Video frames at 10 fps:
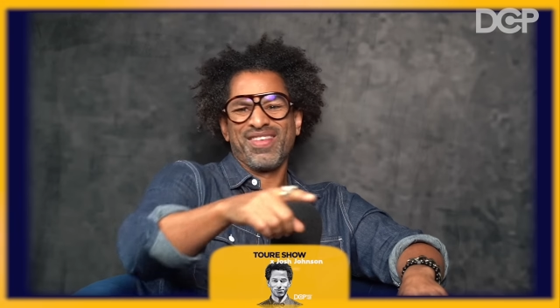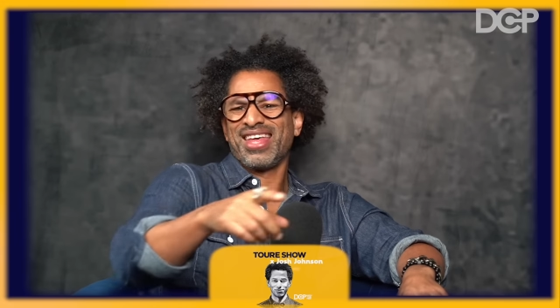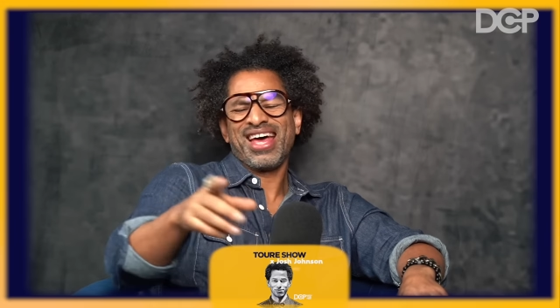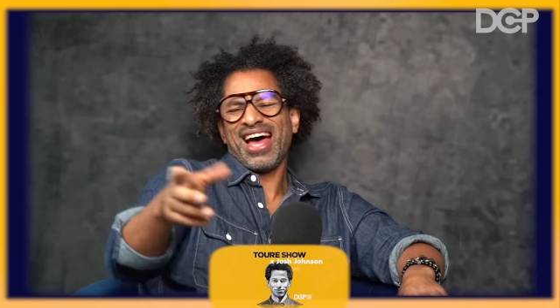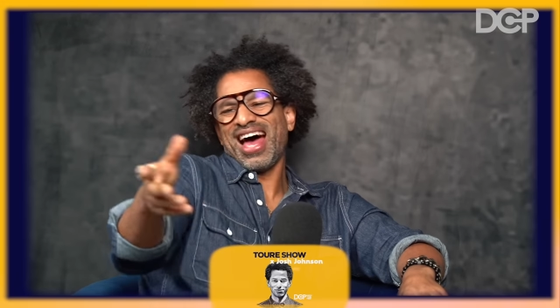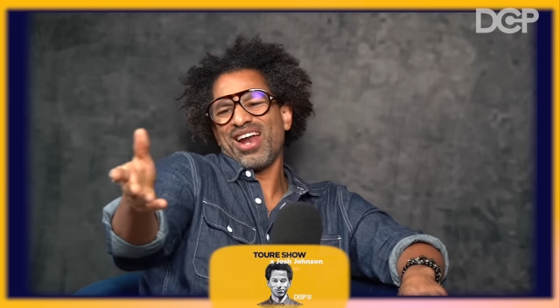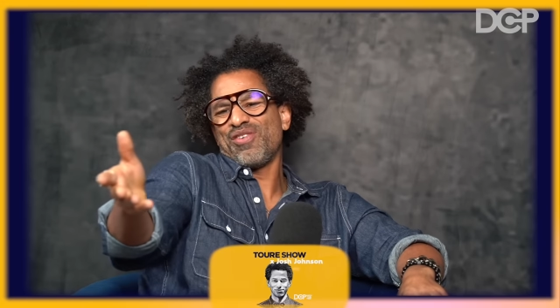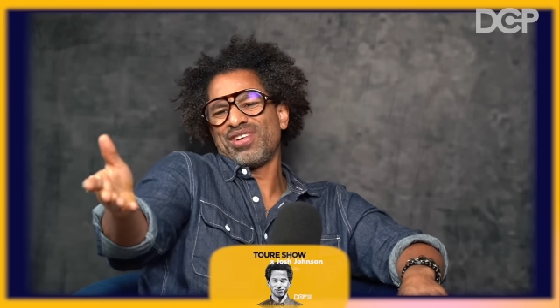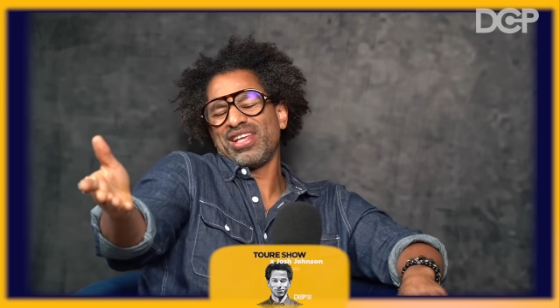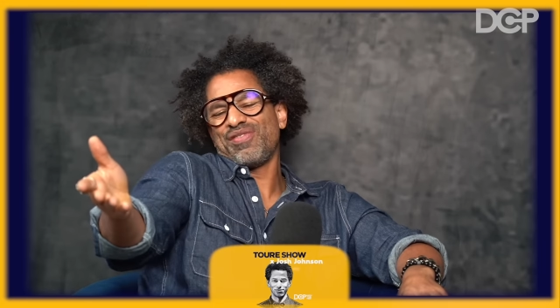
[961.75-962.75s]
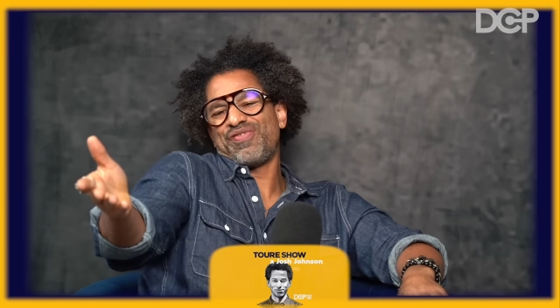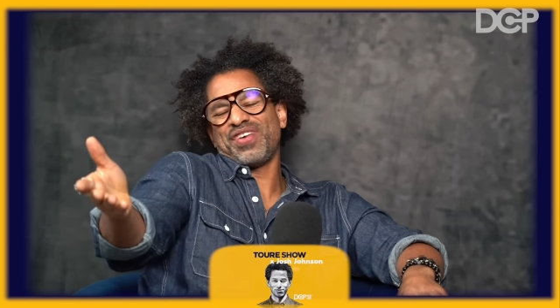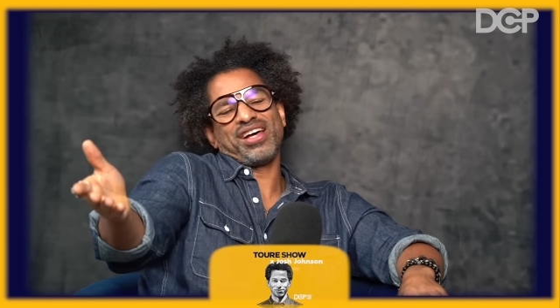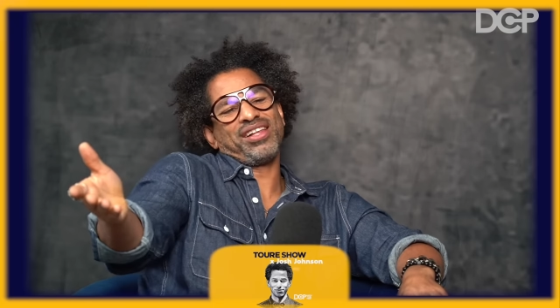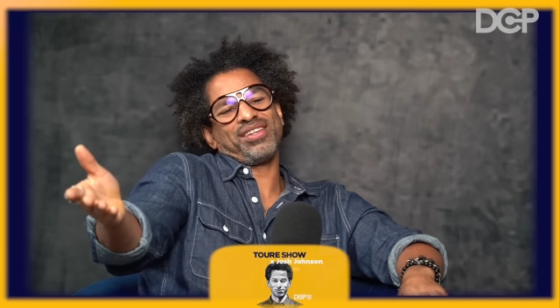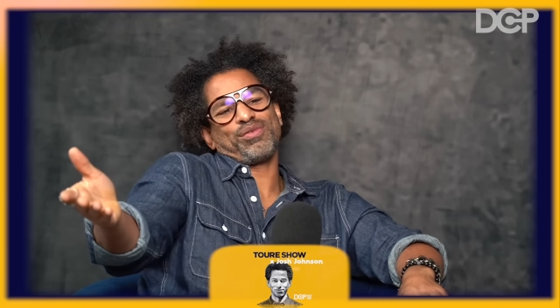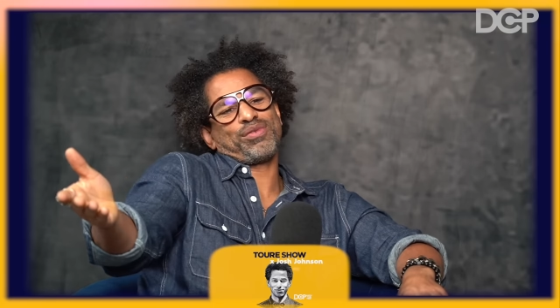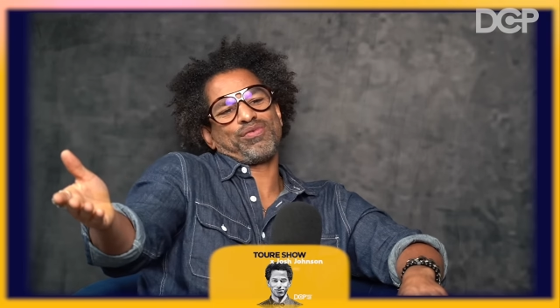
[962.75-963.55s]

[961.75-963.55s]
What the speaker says: I don't really feel,